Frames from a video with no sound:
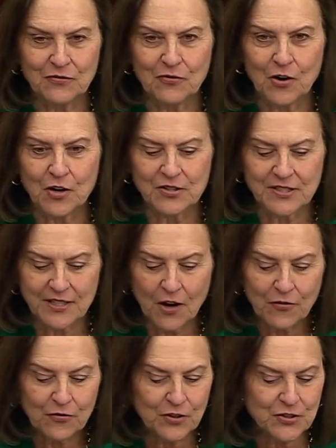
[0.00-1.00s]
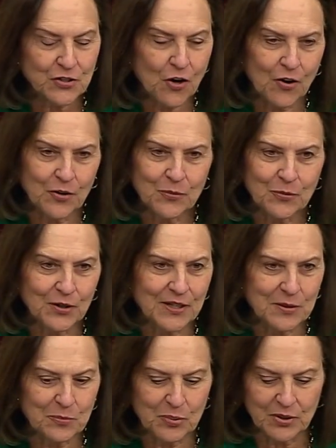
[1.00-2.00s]
for our selfless,
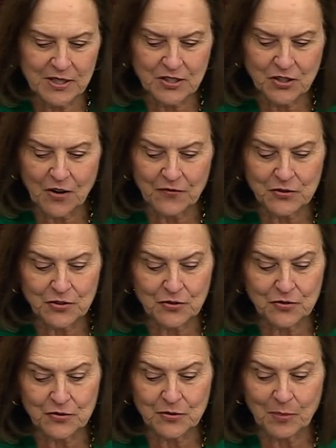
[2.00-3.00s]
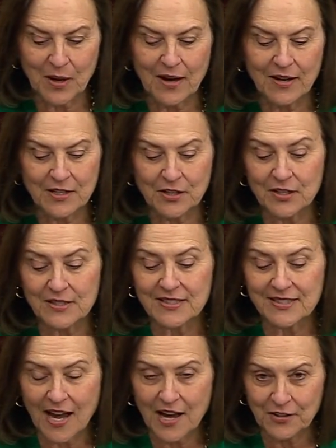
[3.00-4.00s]
hardworking police officers behind on
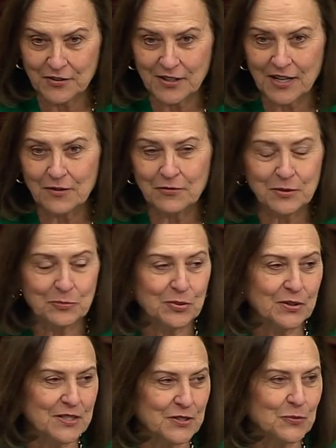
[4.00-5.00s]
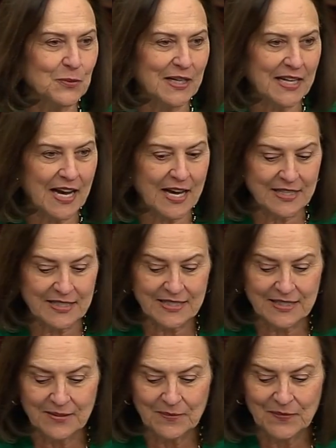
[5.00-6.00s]
Saturday when Police Week
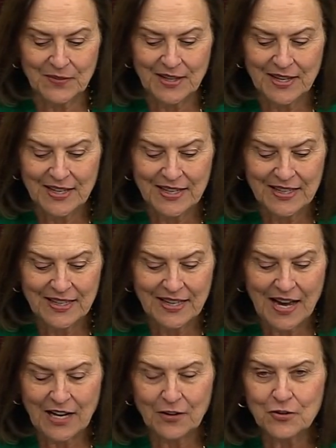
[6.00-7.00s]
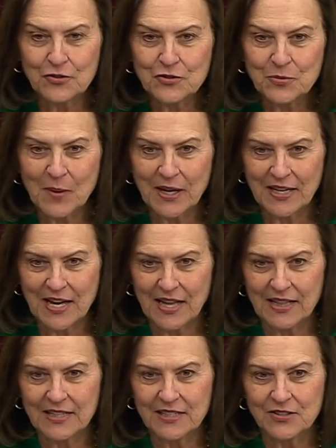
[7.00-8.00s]
ends. I urge my
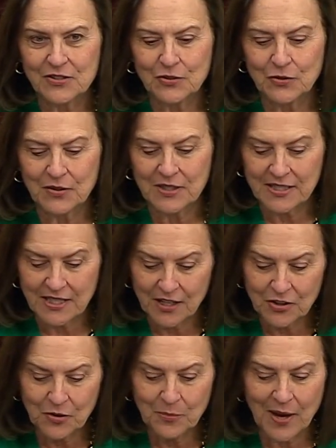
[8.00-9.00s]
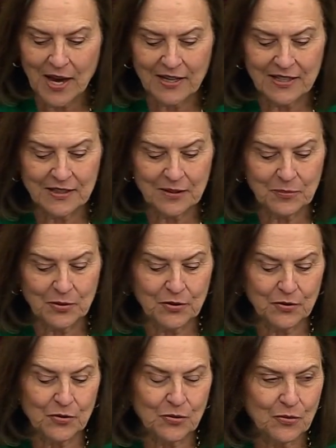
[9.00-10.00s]
colleagues to continue backing the
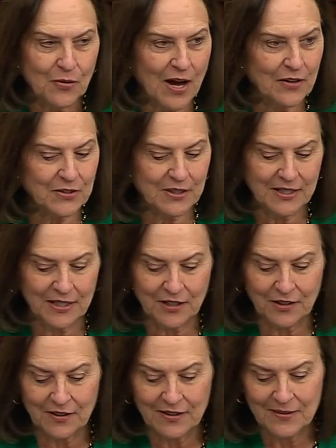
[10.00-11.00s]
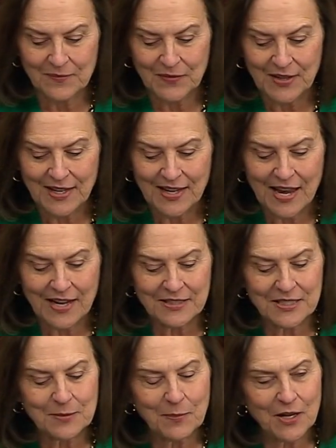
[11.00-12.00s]
blue throughout the year, and
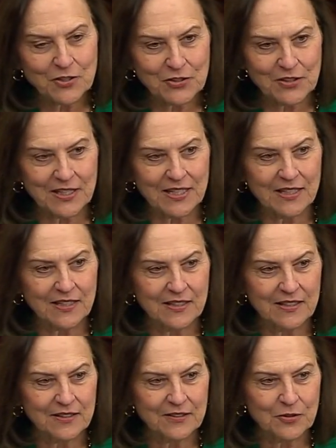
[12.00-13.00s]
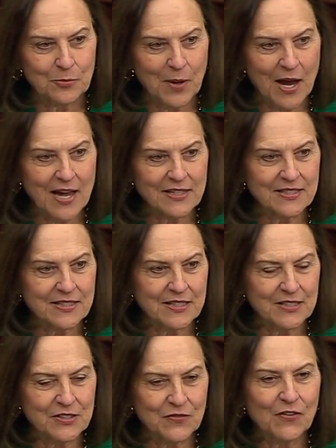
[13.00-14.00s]
especially to pass
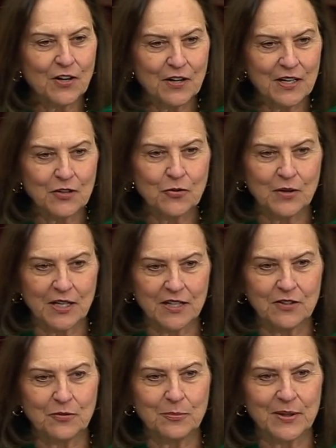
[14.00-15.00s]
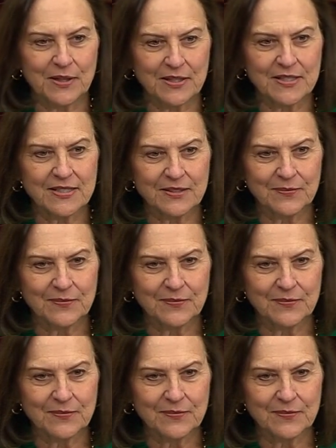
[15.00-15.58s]
these very critical bills.